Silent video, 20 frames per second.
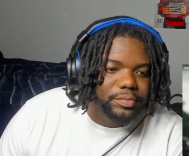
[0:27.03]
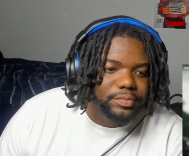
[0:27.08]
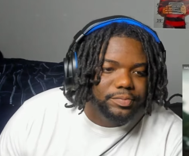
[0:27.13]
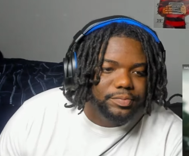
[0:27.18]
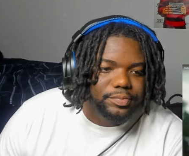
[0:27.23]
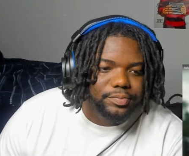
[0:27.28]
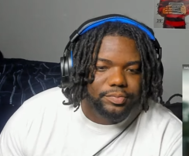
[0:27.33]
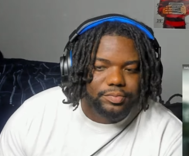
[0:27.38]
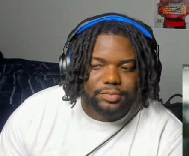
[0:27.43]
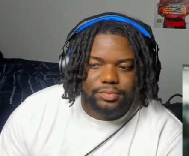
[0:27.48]

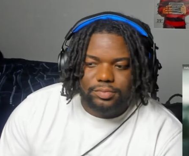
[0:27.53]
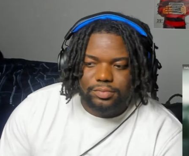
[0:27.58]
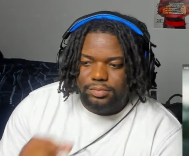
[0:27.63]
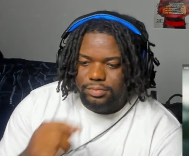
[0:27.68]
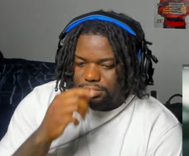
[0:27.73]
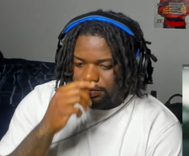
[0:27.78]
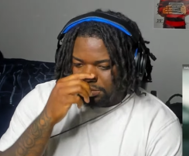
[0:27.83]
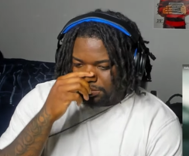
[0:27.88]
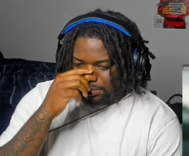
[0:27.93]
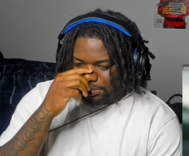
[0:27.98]

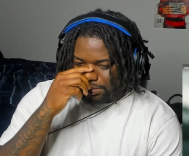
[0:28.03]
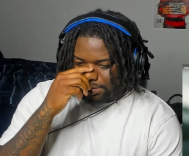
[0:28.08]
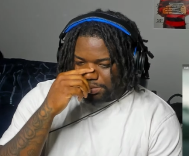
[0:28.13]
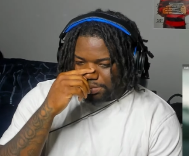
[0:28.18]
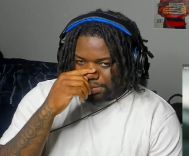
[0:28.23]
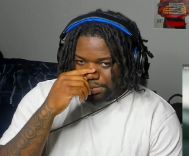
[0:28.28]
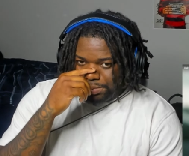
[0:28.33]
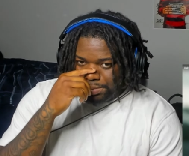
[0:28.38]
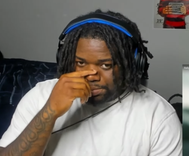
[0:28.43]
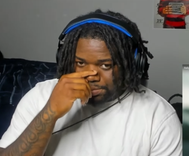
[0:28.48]

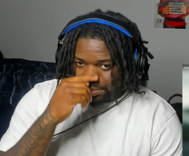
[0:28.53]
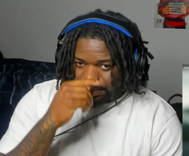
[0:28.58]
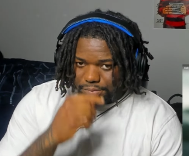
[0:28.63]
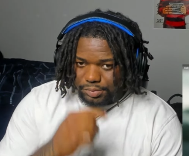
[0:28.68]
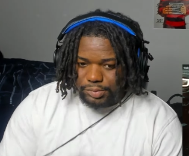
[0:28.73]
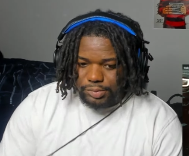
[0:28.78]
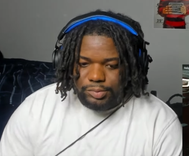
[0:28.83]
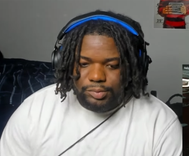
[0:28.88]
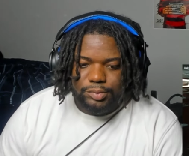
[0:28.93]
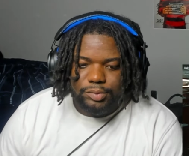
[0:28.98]

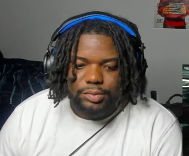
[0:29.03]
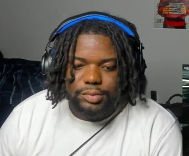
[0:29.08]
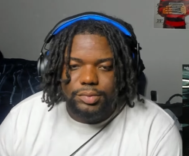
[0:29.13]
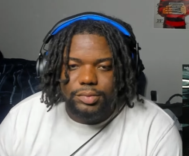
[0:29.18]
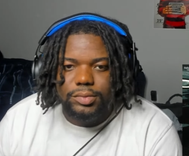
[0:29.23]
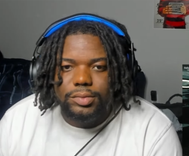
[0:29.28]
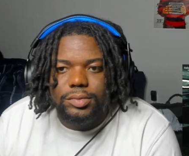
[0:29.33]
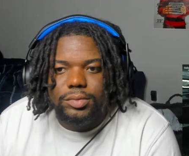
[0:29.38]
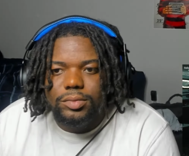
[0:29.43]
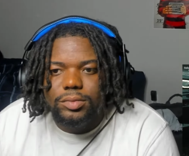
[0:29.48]

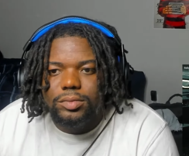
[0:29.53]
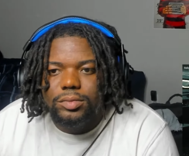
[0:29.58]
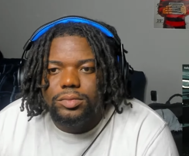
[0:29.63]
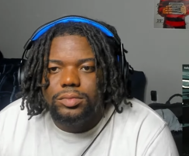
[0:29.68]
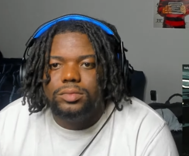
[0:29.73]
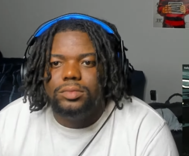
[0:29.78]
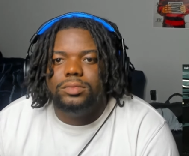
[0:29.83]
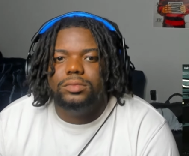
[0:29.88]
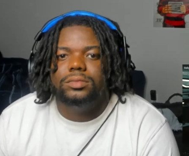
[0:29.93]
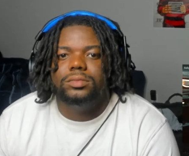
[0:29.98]

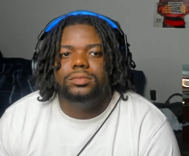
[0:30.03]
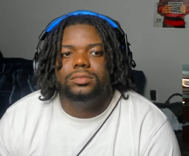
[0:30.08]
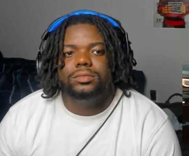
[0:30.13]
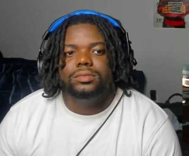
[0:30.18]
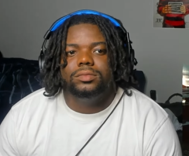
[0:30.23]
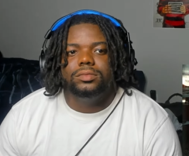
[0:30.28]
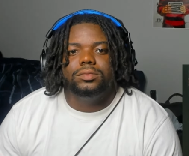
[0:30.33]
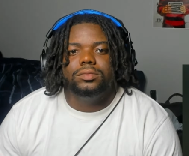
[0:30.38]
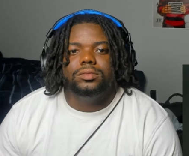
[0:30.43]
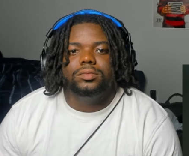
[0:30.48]

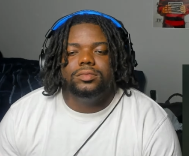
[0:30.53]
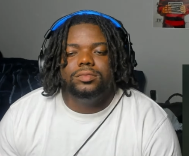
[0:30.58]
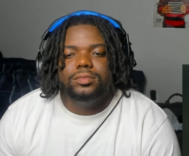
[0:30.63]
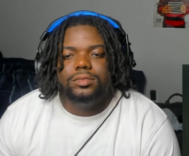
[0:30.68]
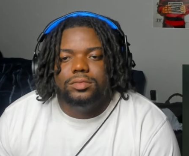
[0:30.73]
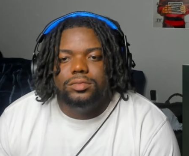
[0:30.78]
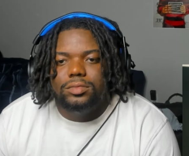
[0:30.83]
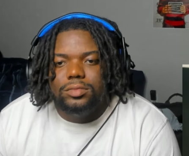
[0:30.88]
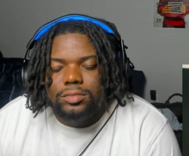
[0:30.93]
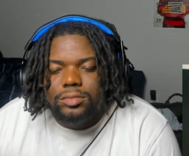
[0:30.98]

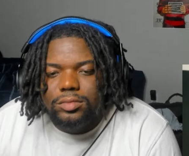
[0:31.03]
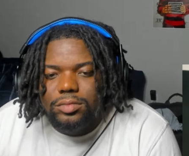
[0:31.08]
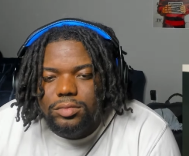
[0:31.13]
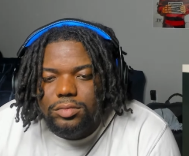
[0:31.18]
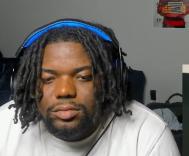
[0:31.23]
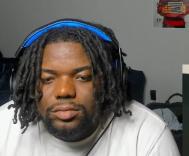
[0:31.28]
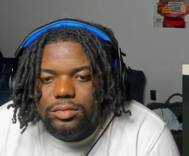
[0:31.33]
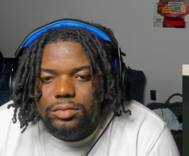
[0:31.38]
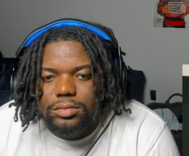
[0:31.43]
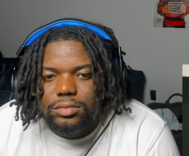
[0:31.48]

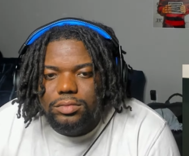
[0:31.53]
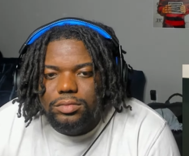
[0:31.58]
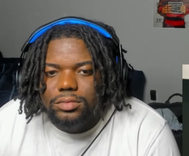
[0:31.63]
[no speech]